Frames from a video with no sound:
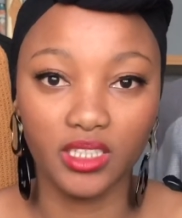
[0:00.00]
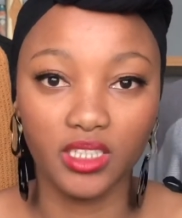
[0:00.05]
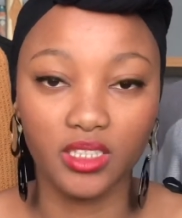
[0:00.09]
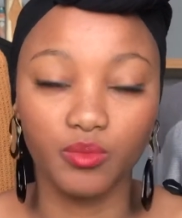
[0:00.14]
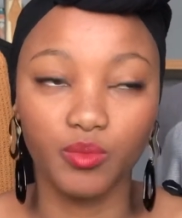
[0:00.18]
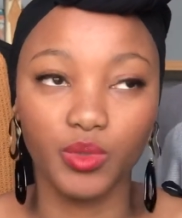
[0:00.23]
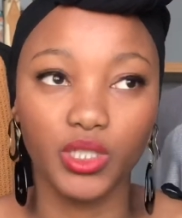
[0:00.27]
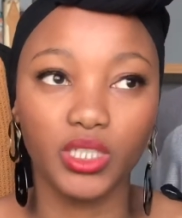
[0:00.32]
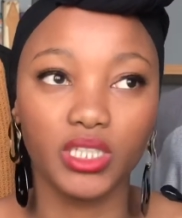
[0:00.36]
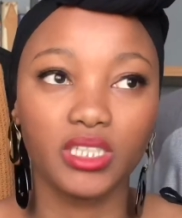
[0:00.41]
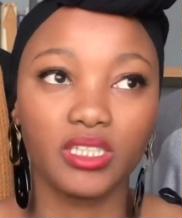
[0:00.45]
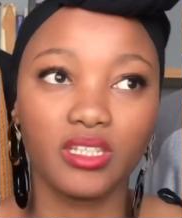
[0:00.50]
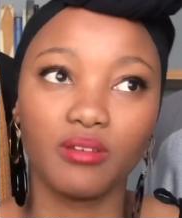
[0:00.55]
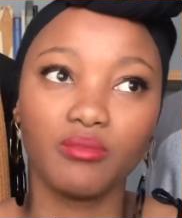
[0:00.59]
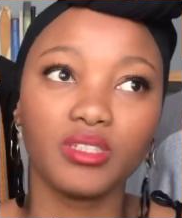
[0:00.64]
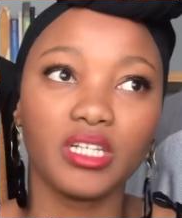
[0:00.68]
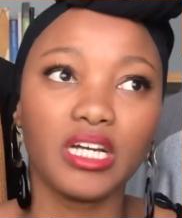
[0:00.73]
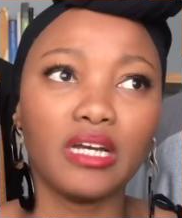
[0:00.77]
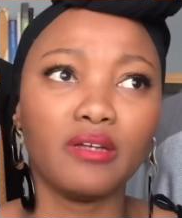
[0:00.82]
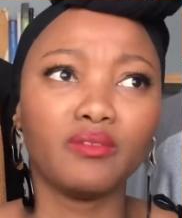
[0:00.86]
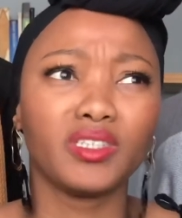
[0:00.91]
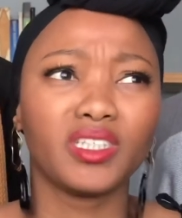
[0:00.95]
Because
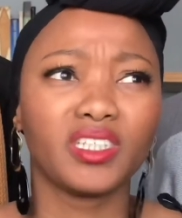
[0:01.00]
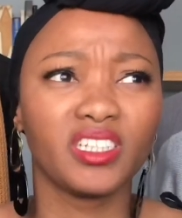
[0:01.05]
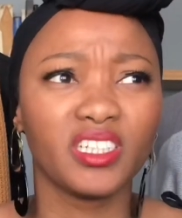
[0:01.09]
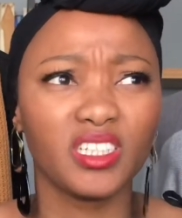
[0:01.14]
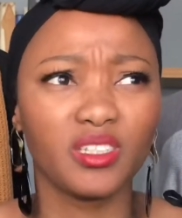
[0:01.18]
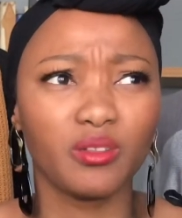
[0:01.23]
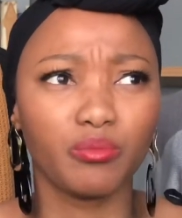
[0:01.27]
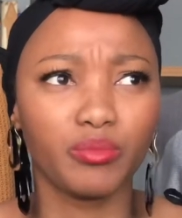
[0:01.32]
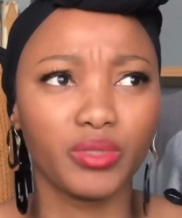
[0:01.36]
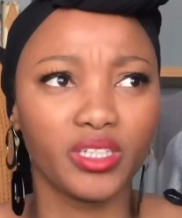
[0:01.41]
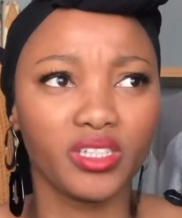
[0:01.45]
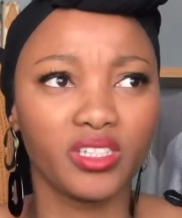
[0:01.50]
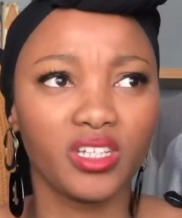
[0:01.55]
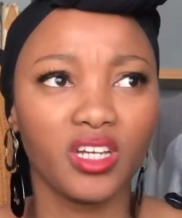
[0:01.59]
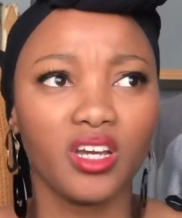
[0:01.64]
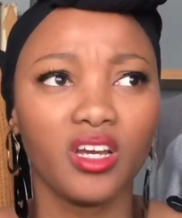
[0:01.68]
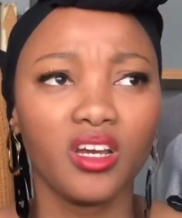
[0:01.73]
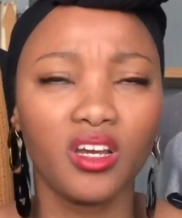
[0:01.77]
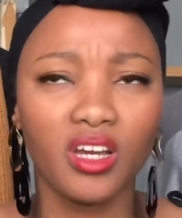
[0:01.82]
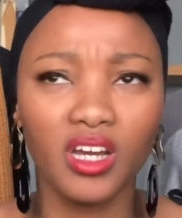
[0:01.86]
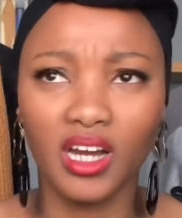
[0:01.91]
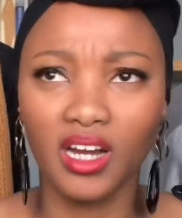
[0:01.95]
sometimes it is a bit
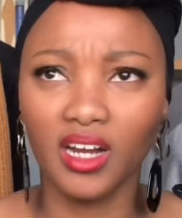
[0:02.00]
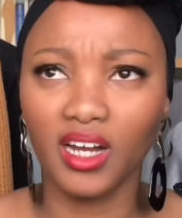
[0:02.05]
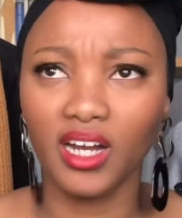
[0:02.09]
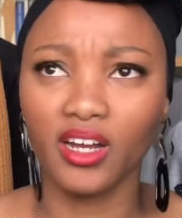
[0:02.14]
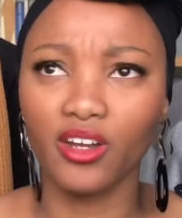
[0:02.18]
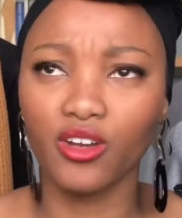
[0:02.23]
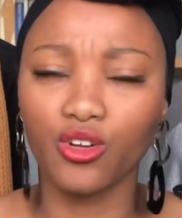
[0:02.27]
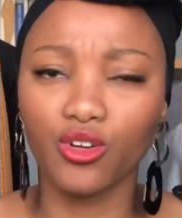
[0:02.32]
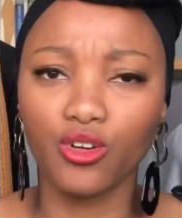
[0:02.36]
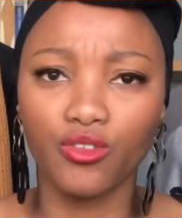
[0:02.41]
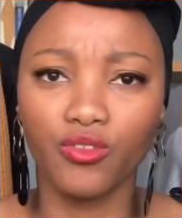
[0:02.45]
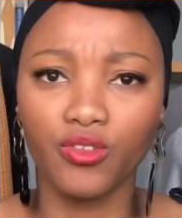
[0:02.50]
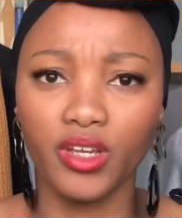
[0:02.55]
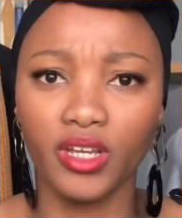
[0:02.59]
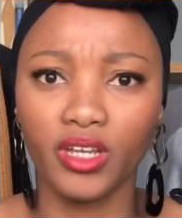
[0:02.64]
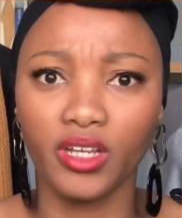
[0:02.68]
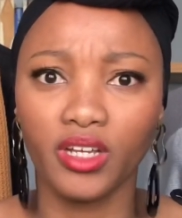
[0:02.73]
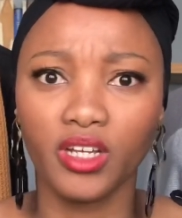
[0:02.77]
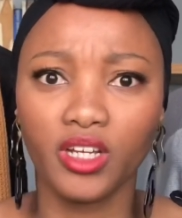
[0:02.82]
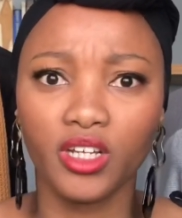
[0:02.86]
unnerving